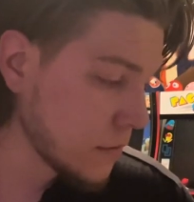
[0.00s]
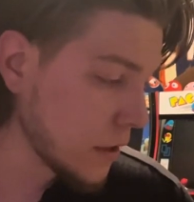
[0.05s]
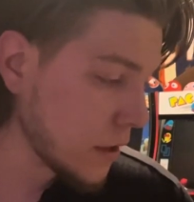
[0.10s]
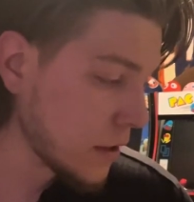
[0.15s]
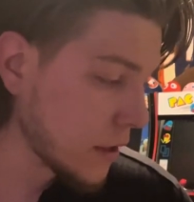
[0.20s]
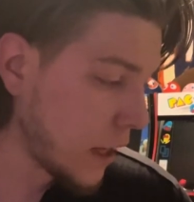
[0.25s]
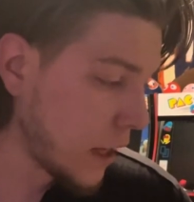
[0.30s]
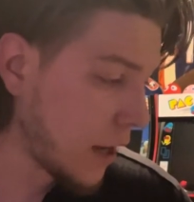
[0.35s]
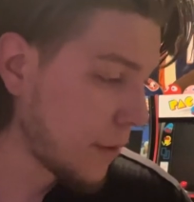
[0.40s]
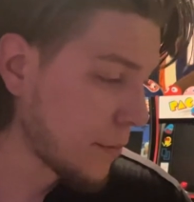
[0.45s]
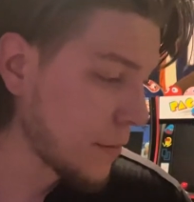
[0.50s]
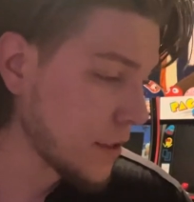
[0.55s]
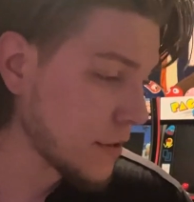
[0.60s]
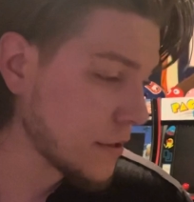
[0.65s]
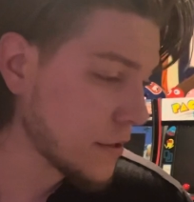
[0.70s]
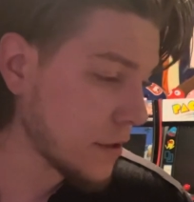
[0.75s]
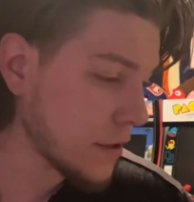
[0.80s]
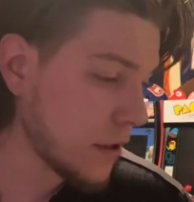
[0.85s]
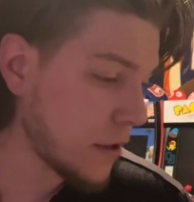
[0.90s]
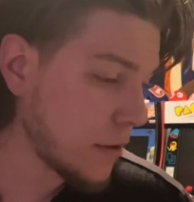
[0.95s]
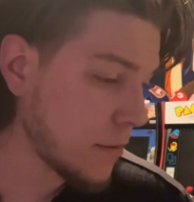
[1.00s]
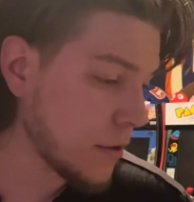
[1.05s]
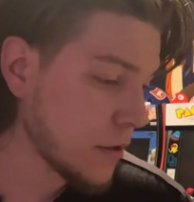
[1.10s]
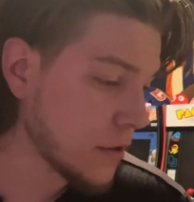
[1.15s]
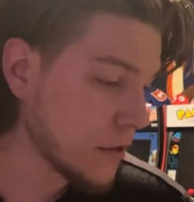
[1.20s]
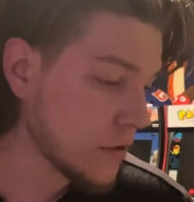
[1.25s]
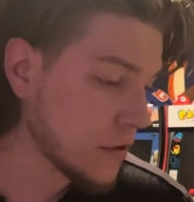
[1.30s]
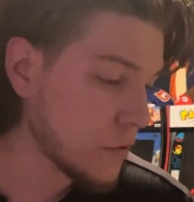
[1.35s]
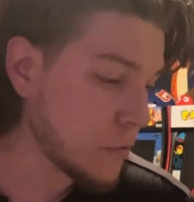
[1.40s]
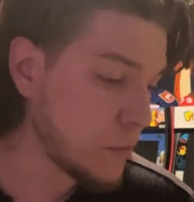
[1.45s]
got me some
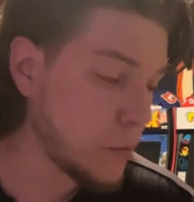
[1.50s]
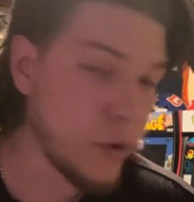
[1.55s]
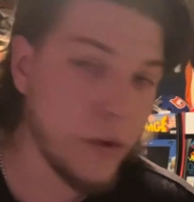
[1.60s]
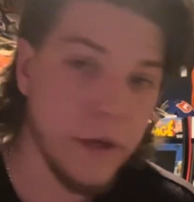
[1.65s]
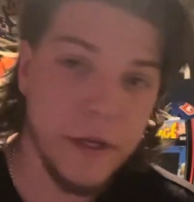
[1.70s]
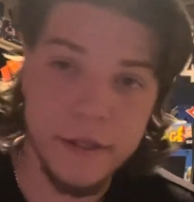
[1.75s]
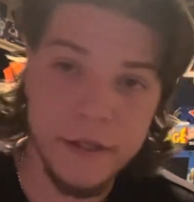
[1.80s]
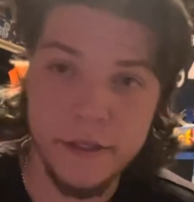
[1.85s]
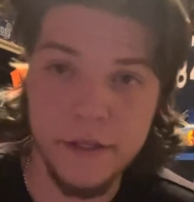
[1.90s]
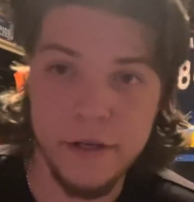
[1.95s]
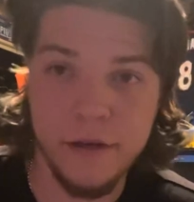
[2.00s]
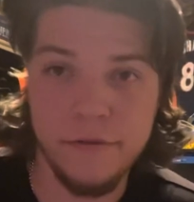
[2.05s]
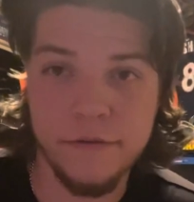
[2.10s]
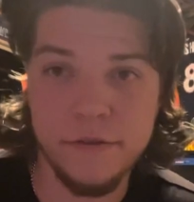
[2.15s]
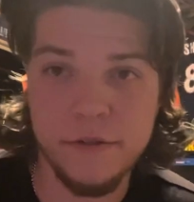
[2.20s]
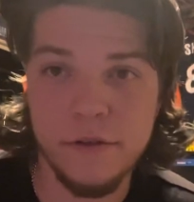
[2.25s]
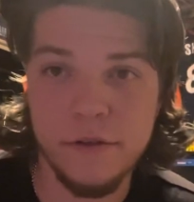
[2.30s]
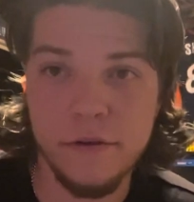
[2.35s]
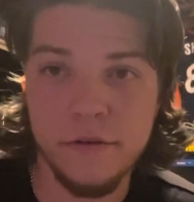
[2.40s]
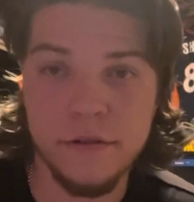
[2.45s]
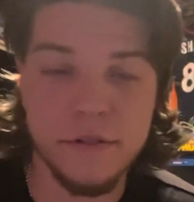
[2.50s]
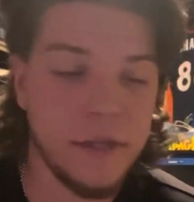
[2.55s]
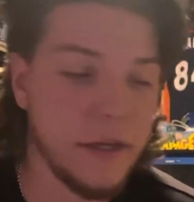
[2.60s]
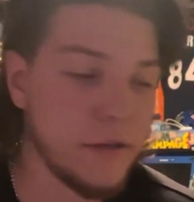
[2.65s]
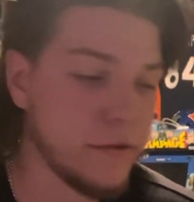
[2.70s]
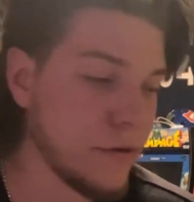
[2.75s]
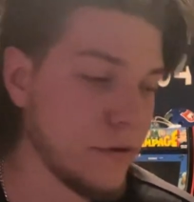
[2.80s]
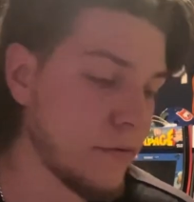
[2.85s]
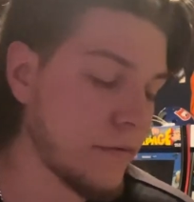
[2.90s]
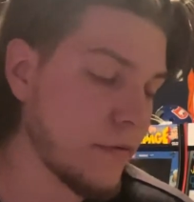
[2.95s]
spooky stuff. So stay
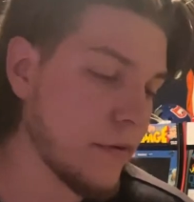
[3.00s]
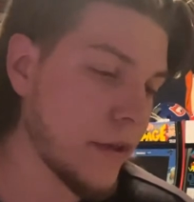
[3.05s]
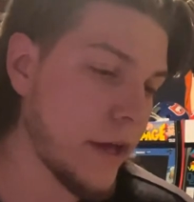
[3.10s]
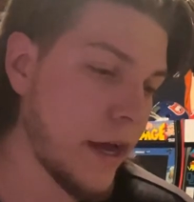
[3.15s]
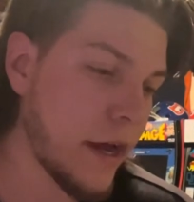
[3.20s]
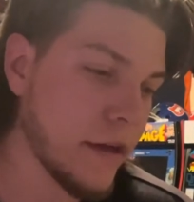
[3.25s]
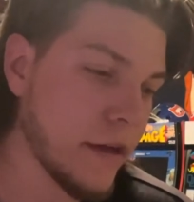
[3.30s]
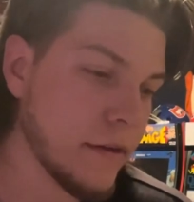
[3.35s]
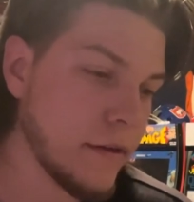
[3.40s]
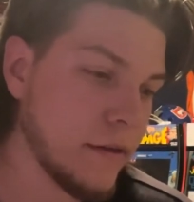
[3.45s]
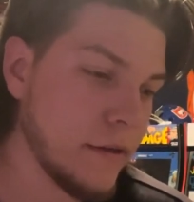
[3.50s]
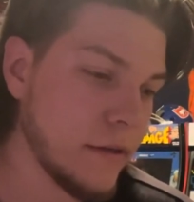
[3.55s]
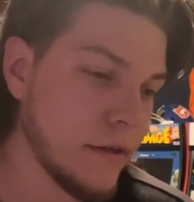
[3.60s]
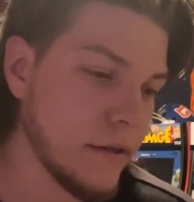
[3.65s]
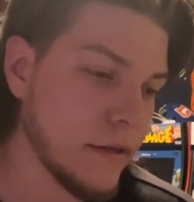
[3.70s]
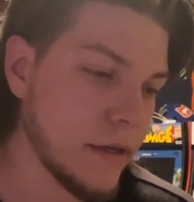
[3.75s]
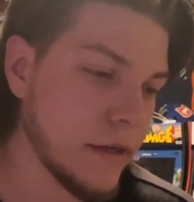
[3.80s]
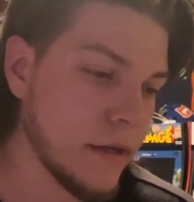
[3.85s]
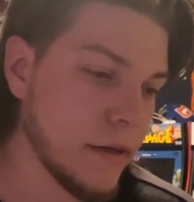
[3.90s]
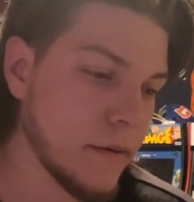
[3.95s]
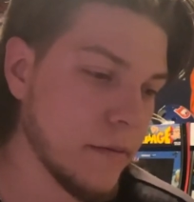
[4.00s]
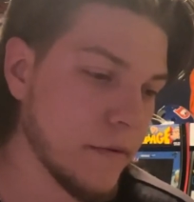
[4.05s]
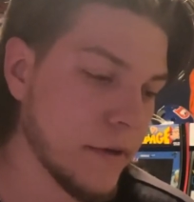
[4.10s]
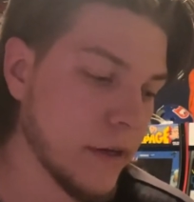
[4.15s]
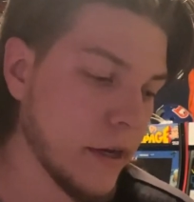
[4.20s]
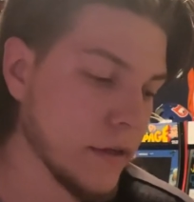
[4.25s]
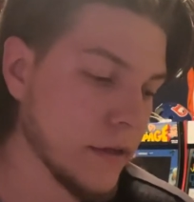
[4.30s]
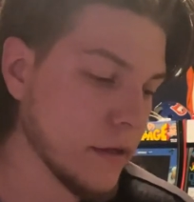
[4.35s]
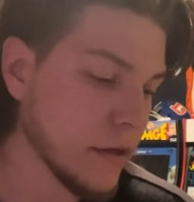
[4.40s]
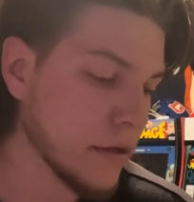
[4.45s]
tuned for that. Um, if
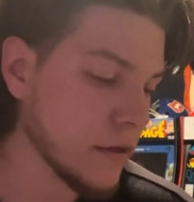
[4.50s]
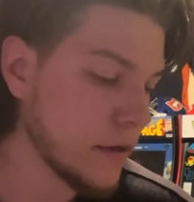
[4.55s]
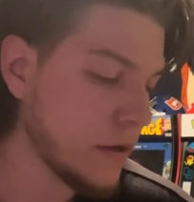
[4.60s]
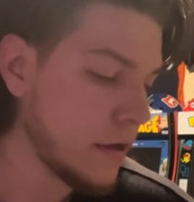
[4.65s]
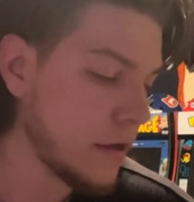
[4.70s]
you guys like